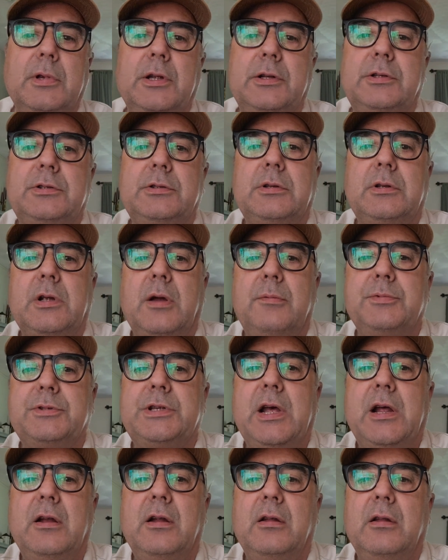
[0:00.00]
it comes
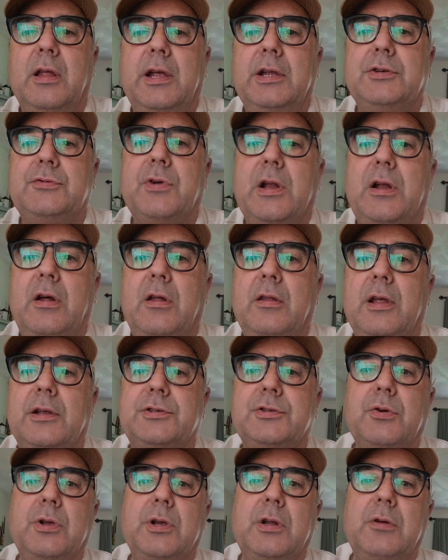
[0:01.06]
down and lands right on
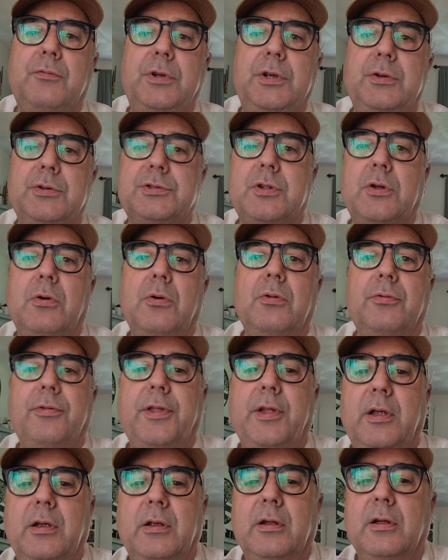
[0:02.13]
that, so he can reuse the whole
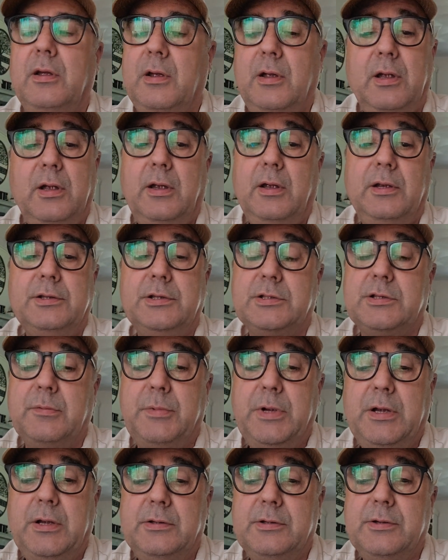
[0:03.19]
thing. Just
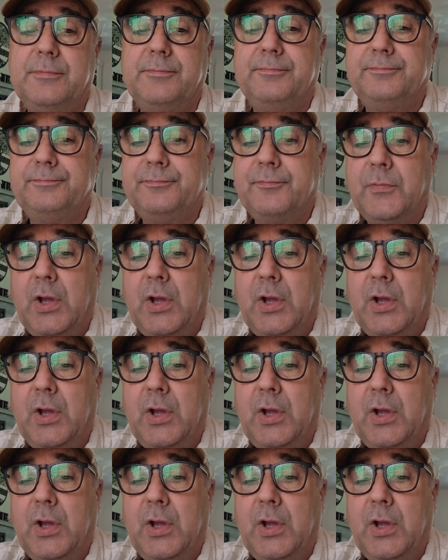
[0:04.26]
amazing.